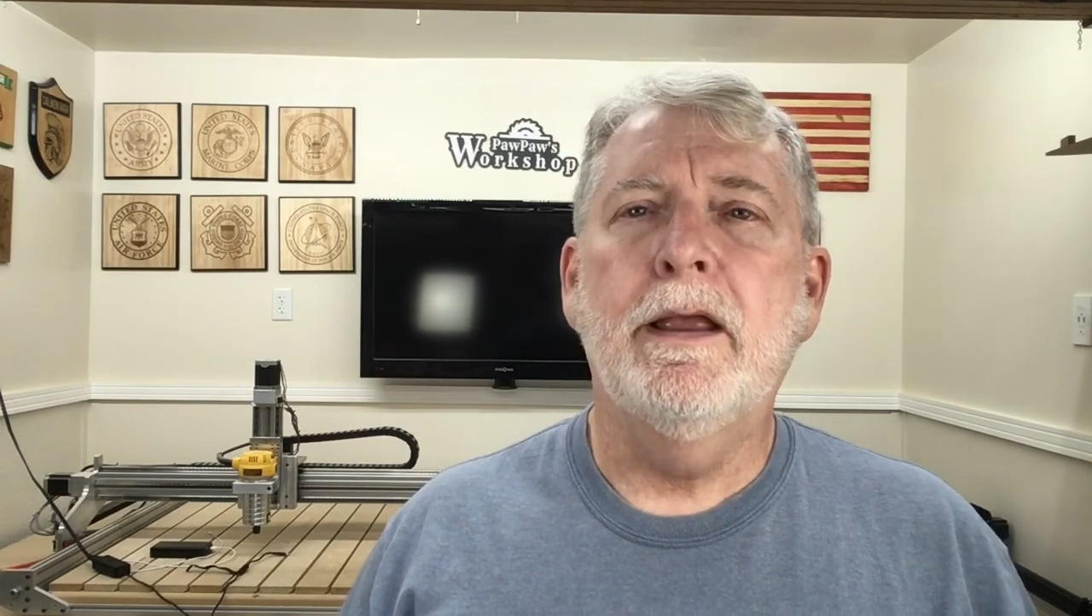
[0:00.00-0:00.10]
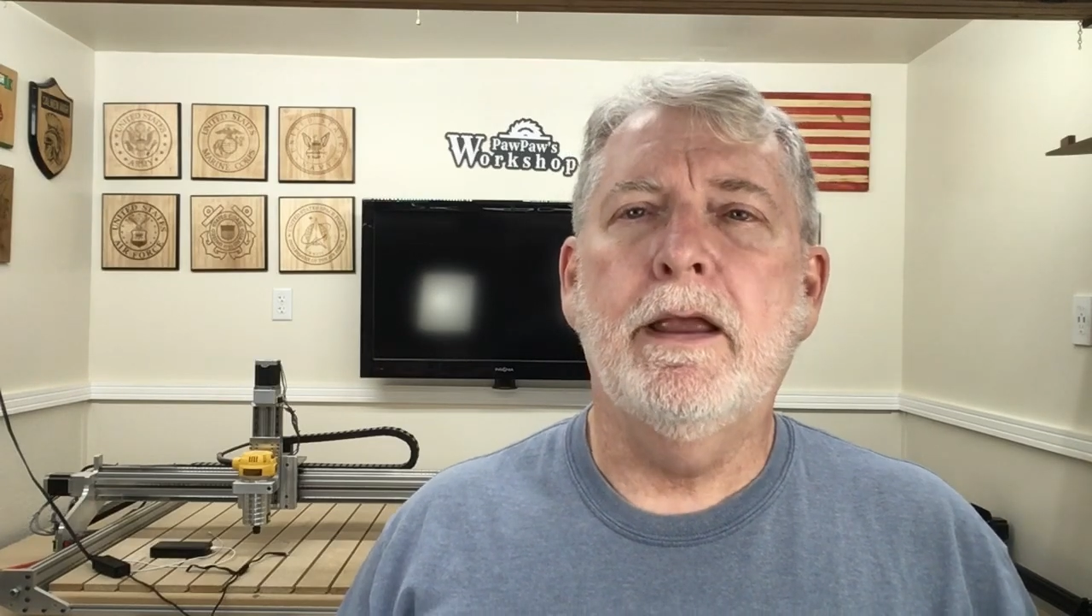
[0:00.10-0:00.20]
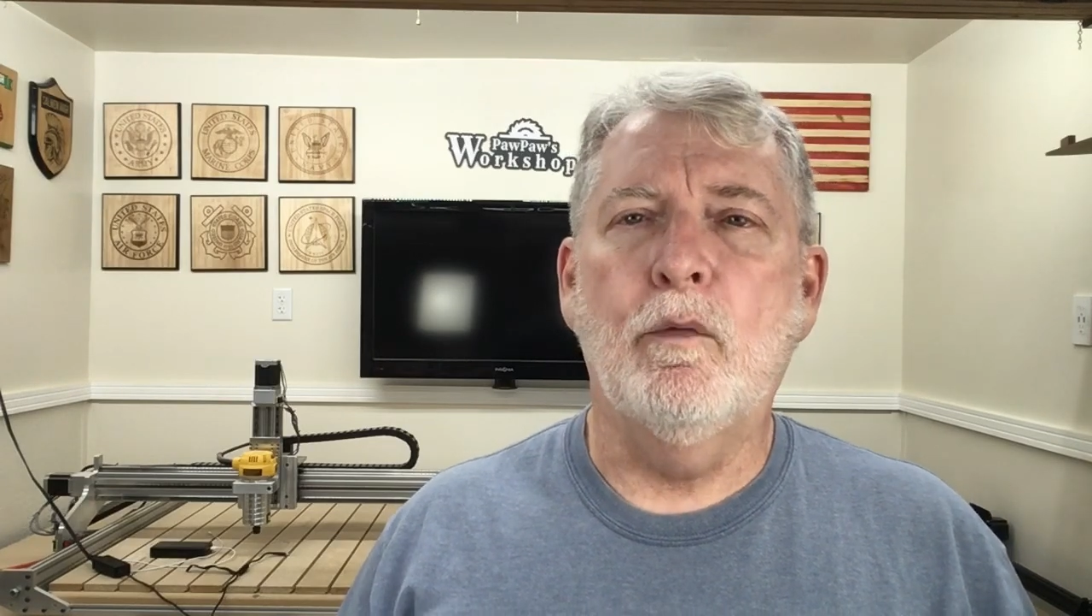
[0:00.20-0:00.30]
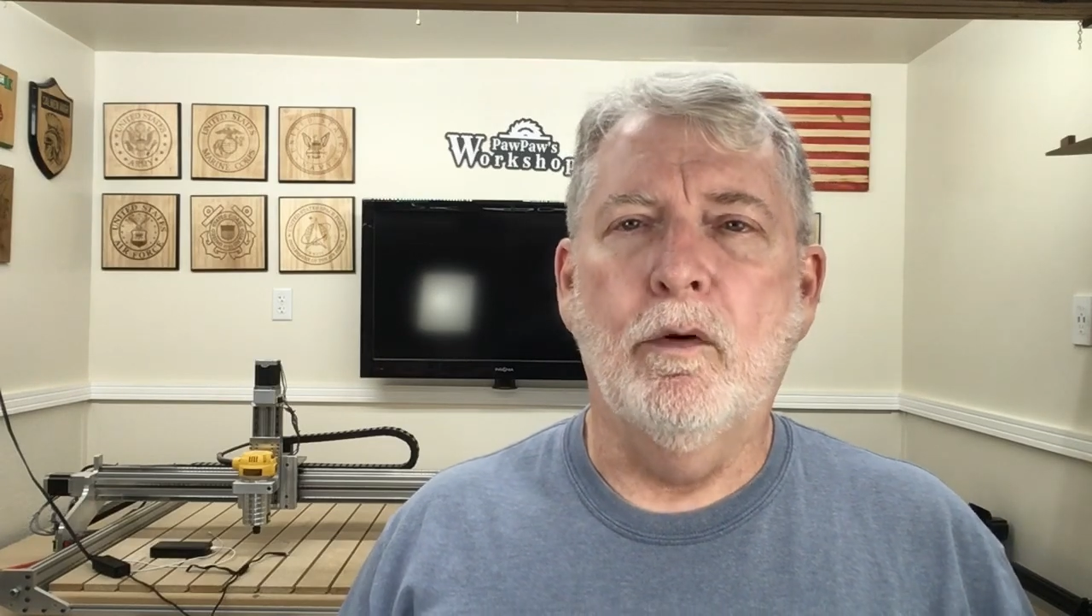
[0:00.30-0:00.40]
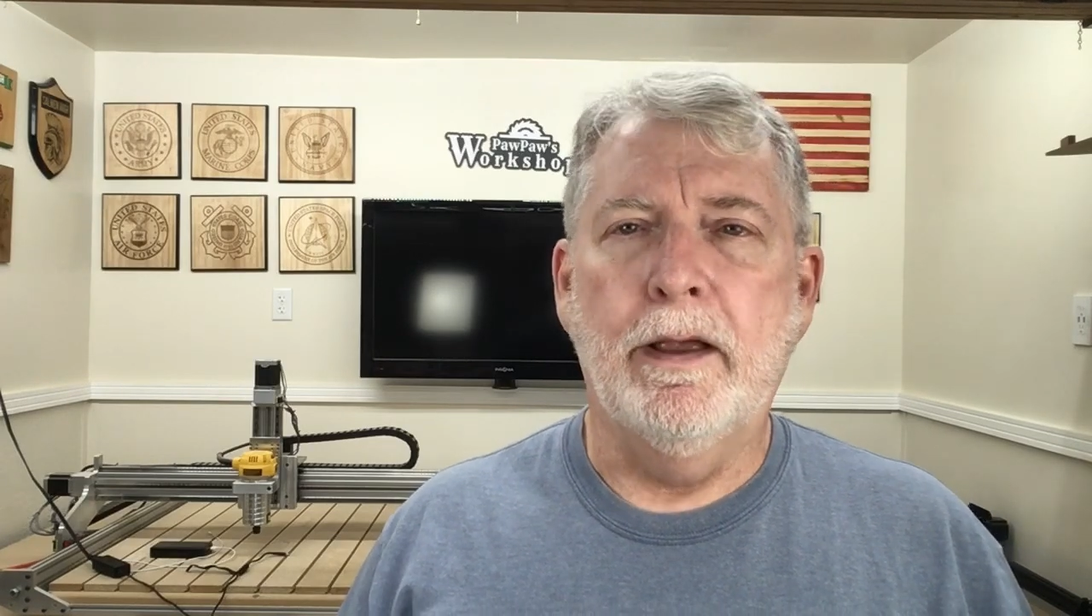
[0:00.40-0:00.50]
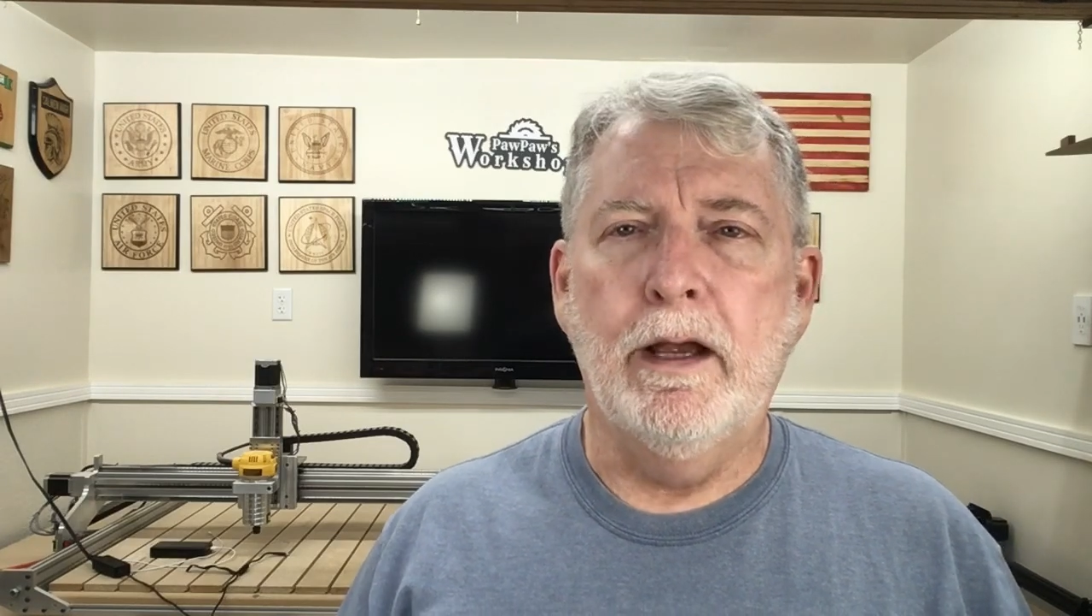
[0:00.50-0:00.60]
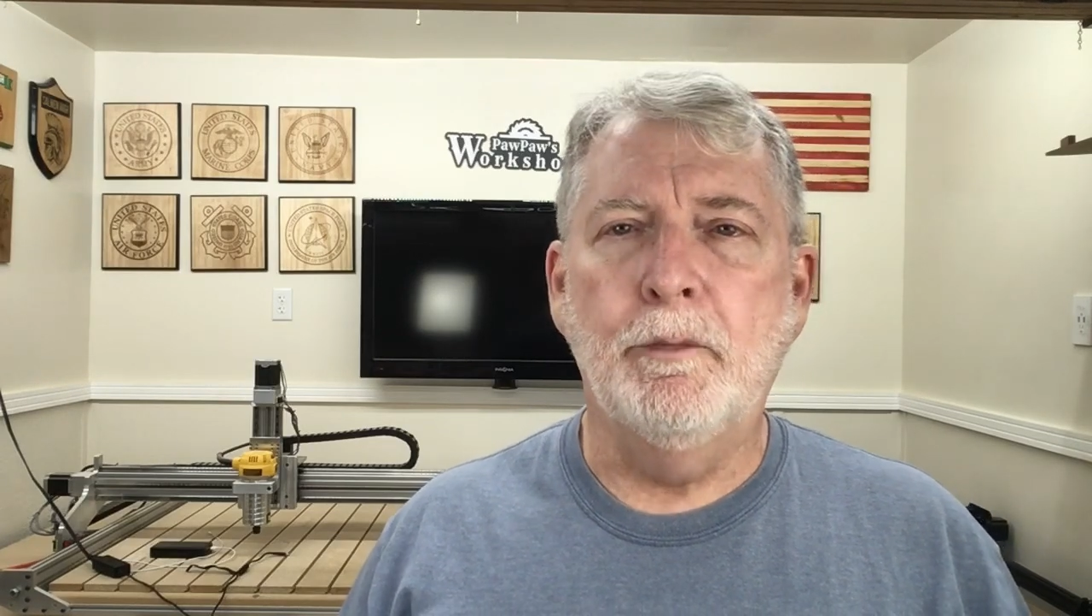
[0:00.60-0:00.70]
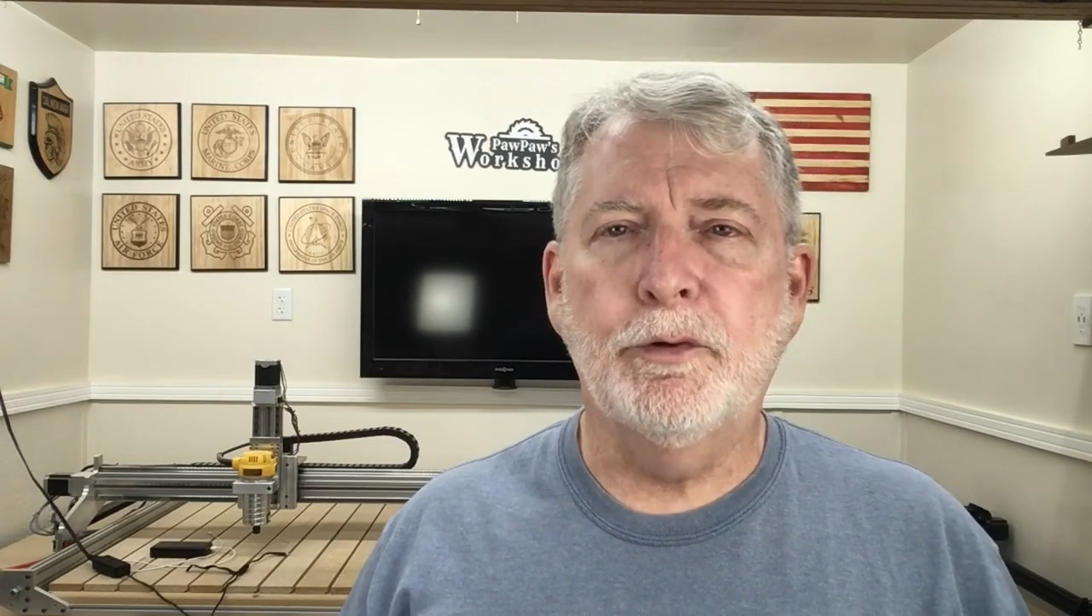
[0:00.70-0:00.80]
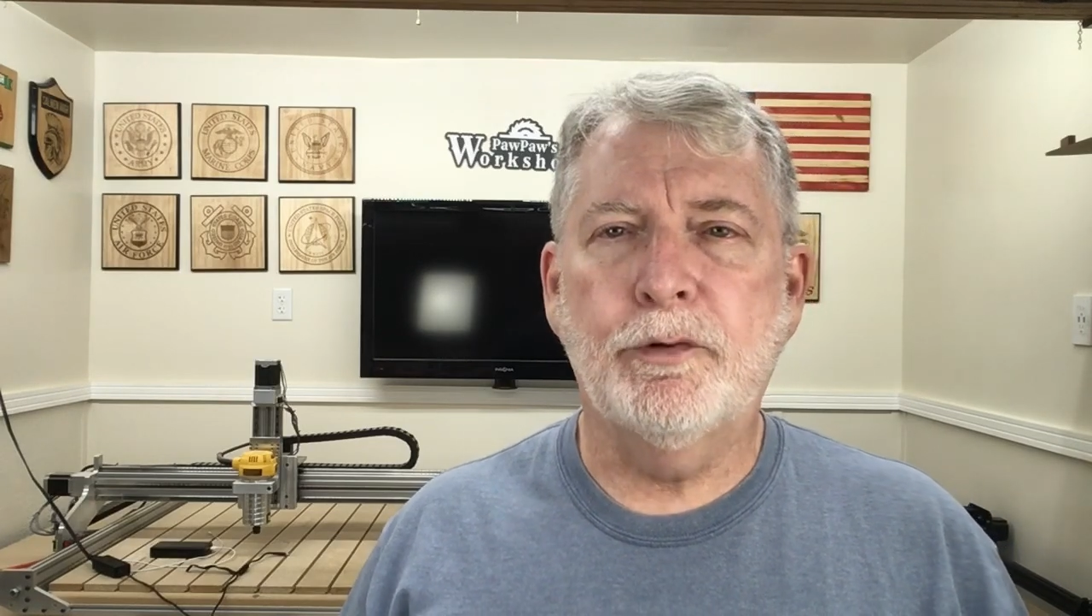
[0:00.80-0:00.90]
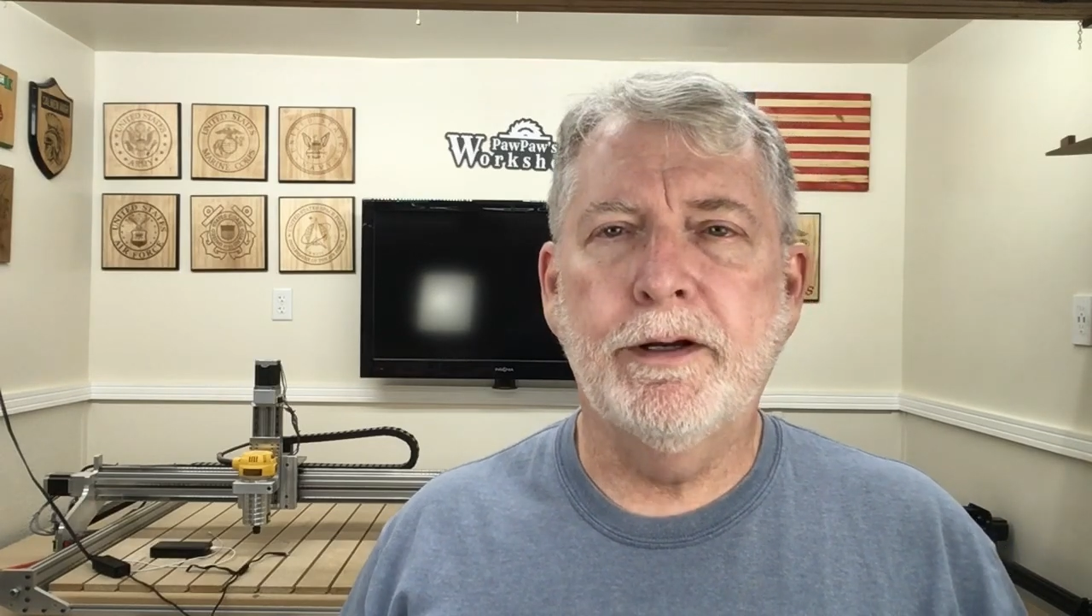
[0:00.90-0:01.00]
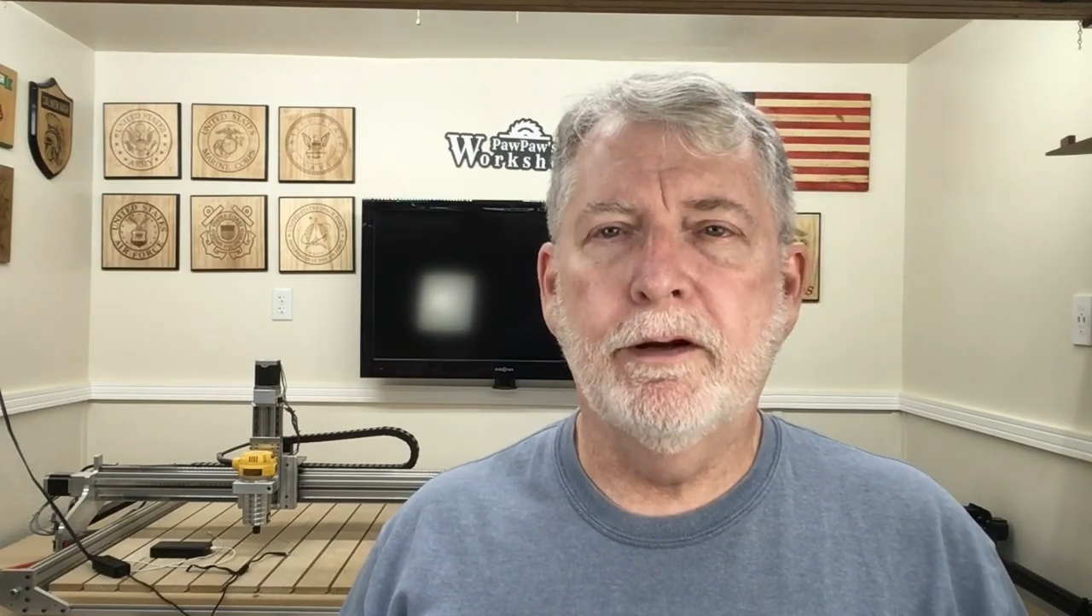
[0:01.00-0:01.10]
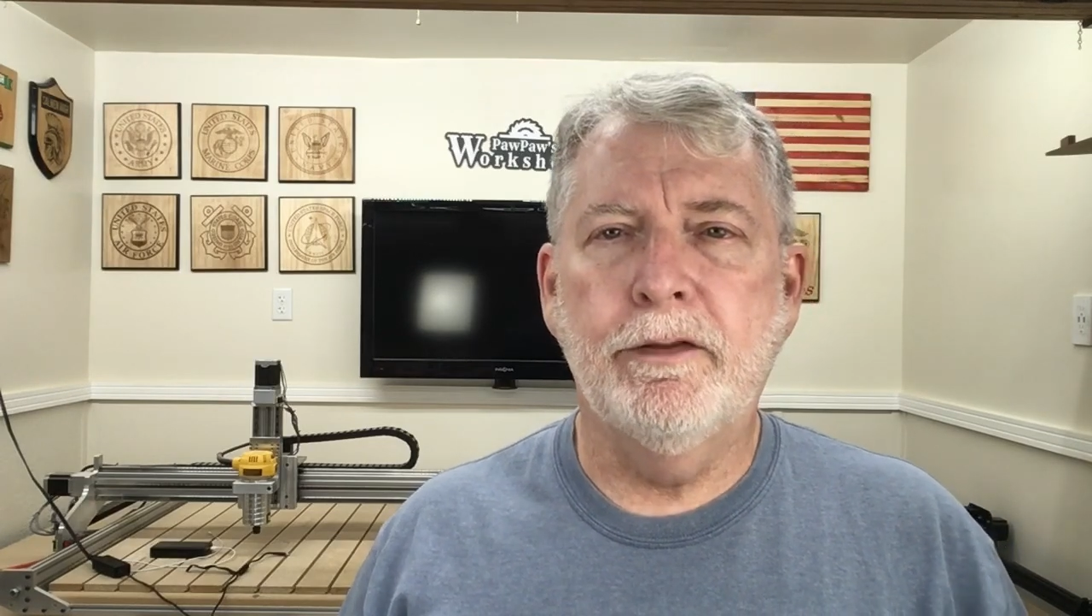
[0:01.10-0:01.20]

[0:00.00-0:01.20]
it will help trigger